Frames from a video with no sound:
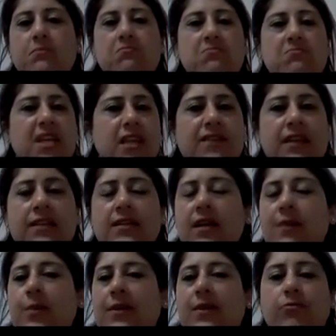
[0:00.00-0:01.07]
and they've ended up
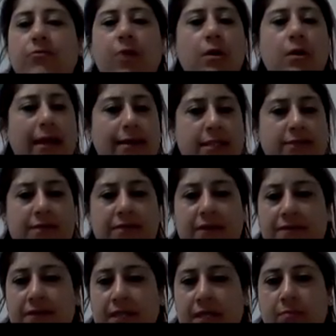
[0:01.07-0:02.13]
with a Rolex for
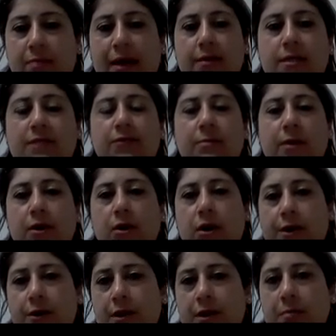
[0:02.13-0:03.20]
15 bucks from a guy
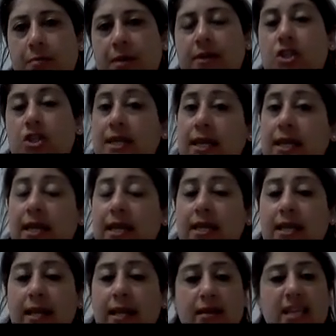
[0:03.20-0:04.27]
on the beach. And again,
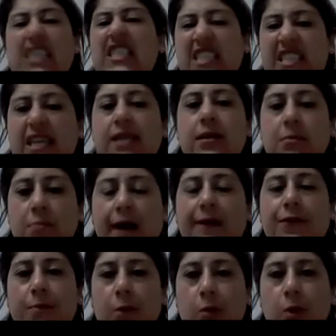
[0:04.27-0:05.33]
that he'd said he'd mailed
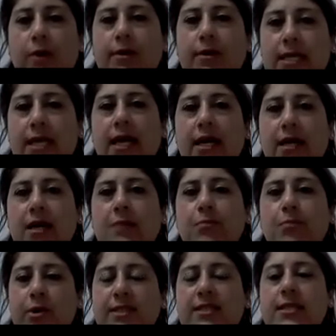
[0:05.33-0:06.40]
on the warranty later
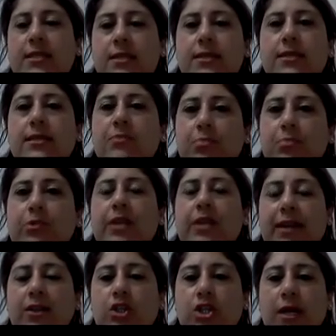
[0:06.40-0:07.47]
points to the simple
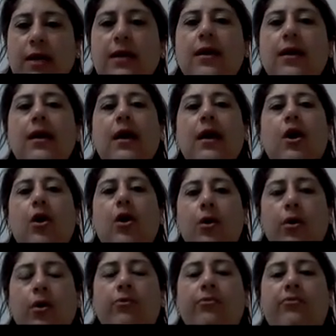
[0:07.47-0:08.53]
nature
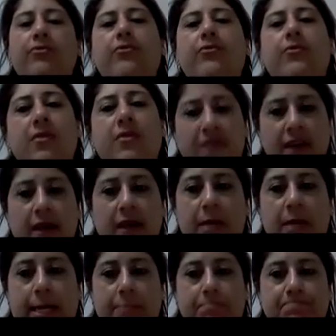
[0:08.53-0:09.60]
of the family.